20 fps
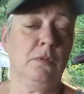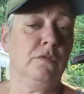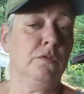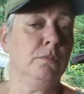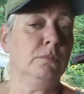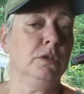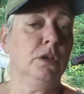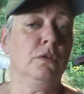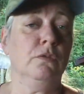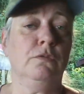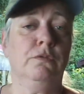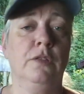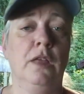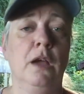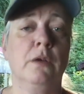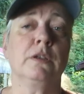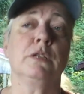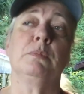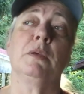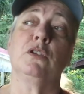of them don't
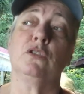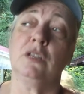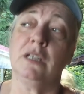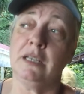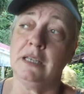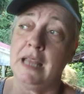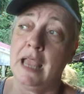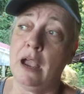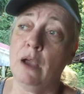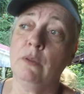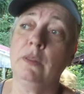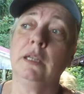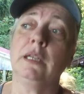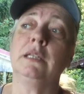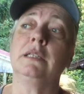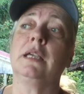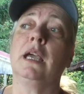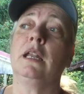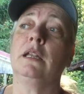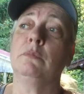flower, especially now that
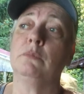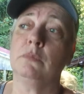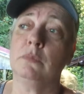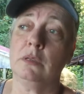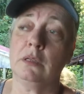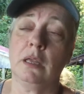he's got them,